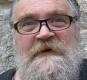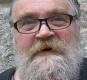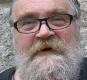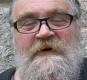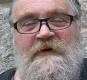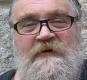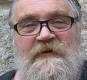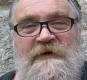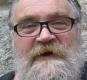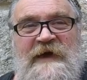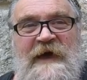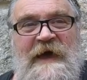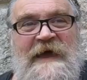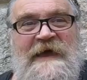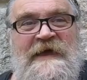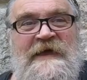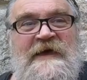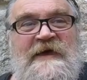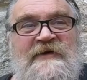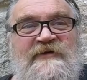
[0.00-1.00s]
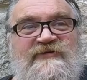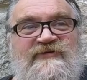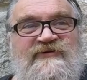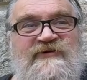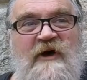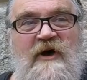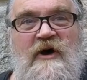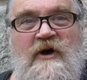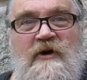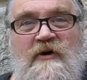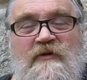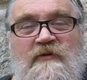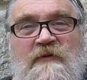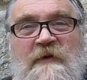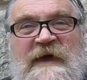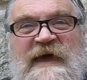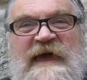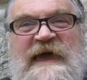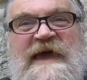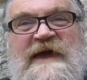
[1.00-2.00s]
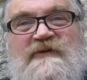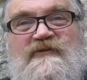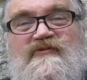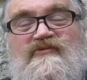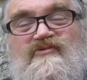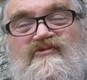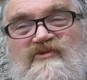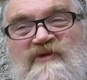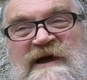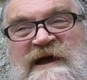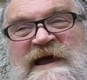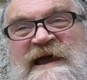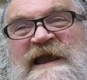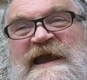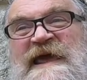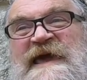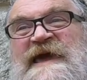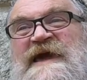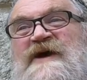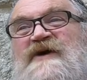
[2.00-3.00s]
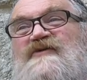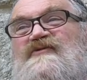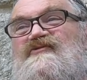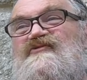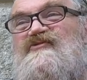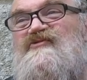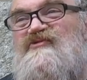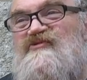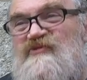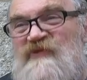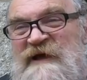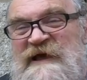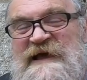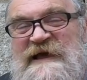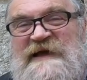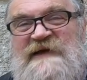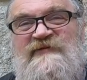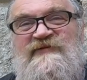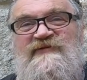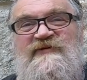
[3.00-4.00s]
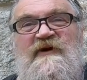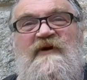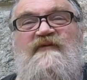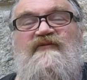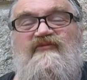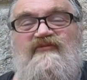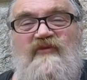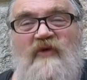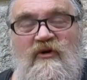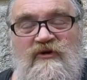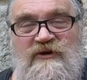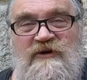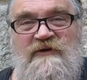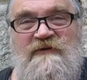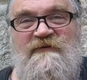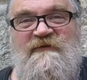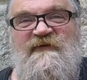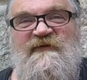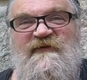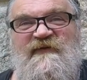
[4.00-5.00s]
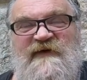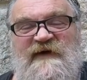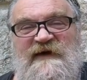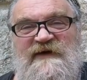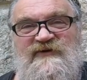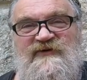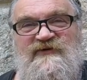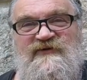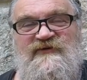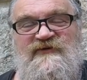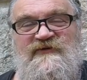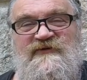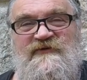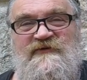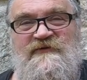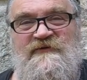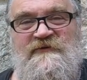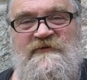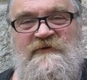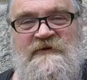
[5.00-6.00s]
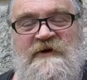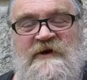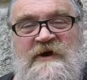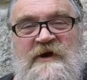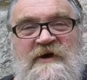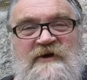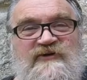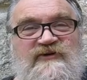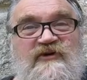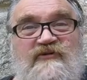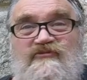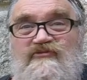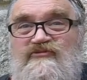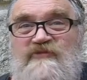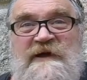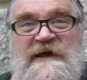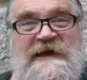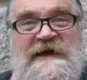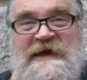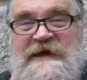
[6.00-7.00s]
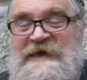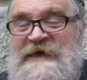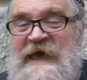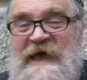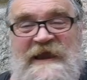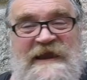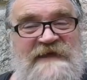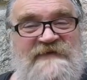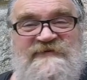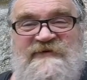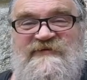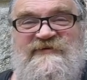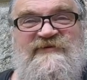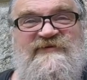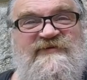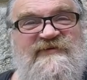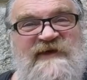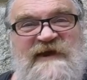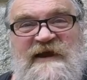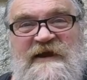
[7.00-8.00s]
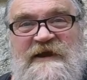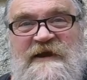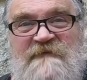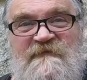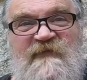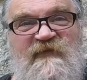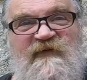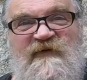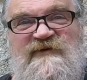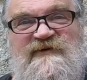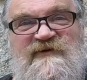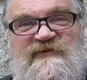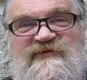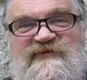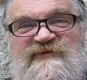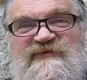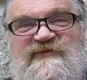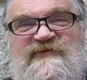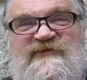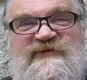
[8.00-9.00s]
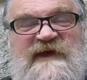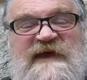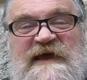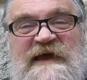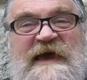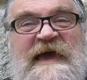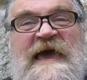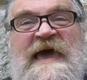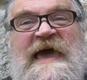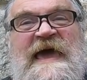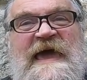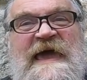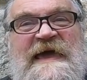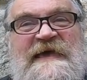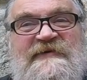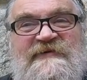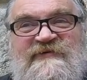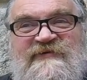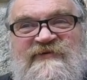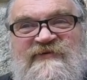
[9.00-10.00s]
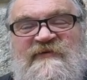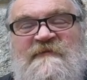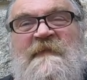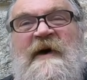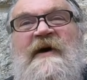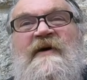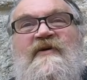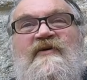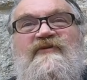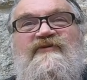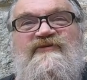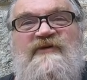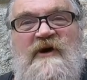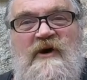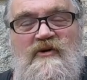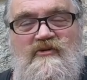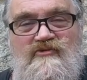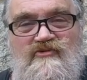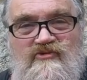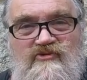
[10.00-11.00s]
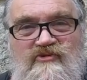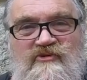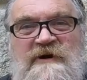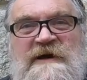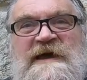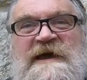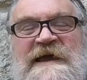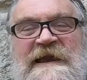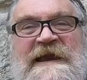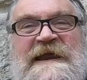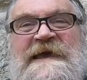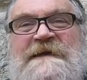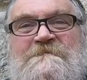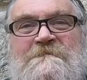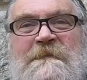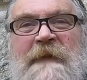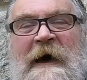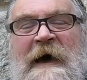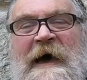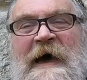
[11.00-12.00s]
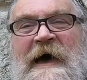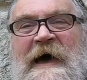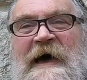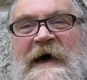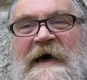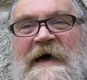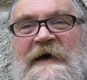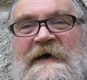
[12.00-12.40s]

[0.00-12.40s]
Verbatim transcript: Okay, so it really reeks of rotten fish. To reek again is a synonym for to stink. It smells really bad.